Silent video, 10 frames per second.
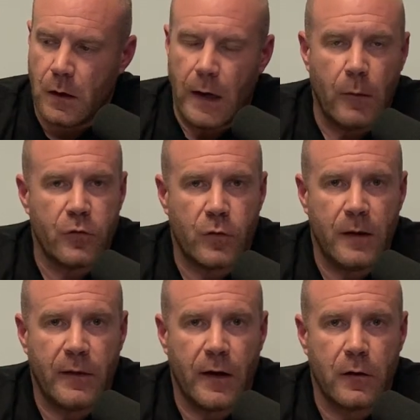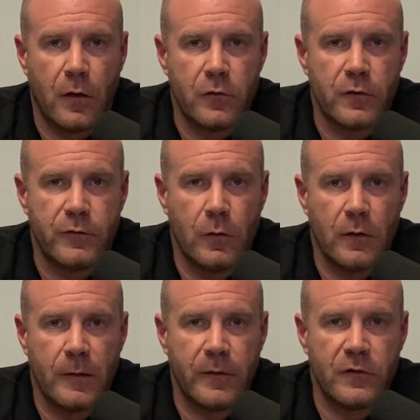I was trained by a coach of 2
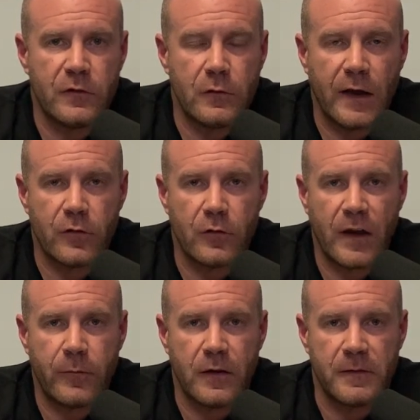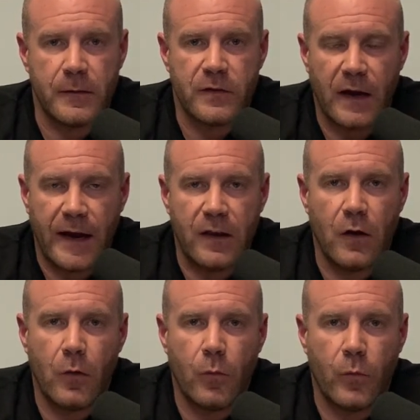Olympians and 2 national championship teams. I
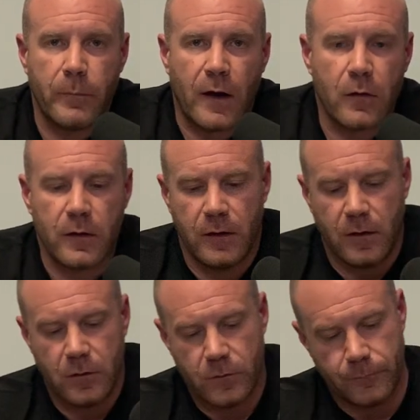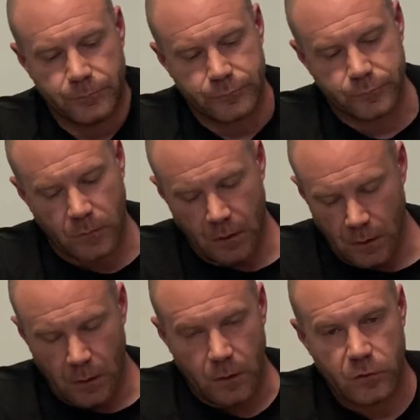know what power cleaning is.
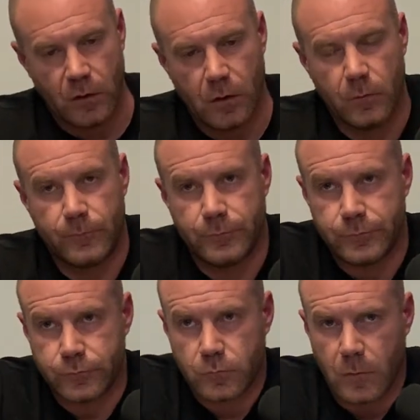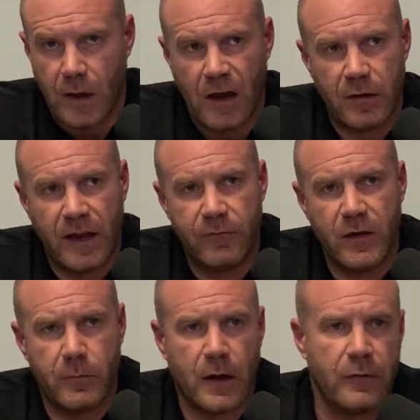So I would have
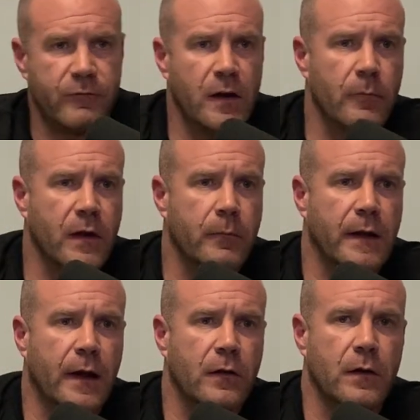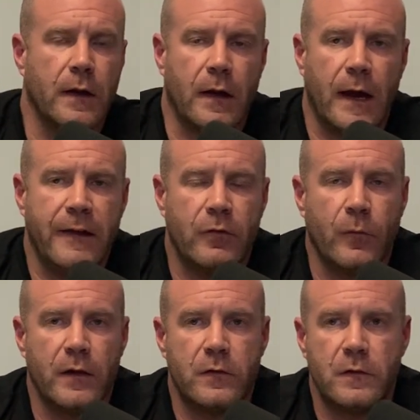them and I'd film them, and I even
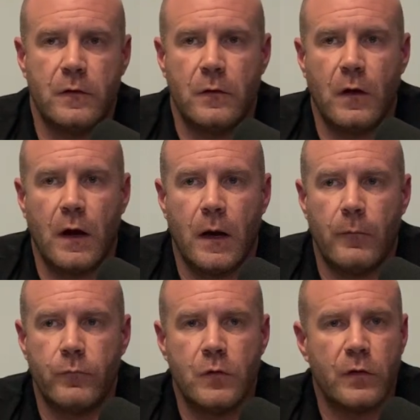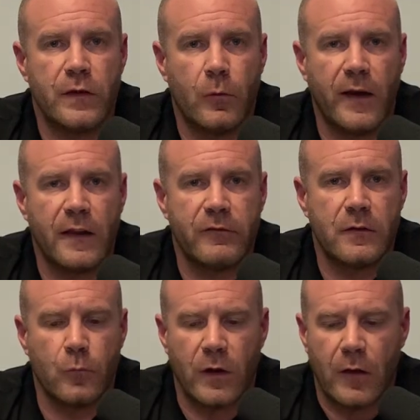went to USA
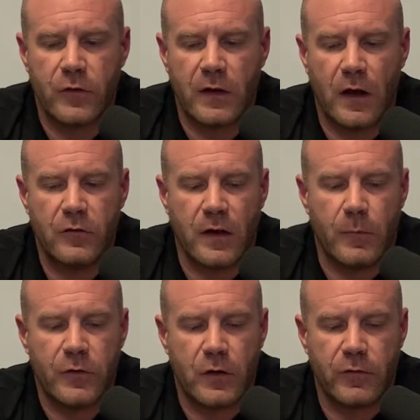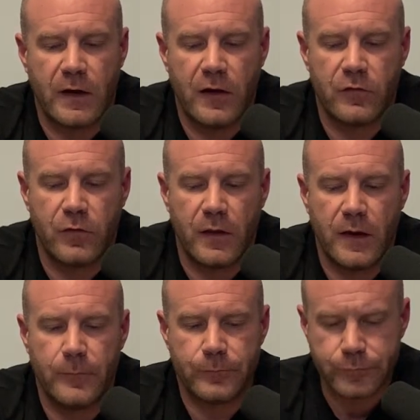weightlifting when I was in college, got my certification for that.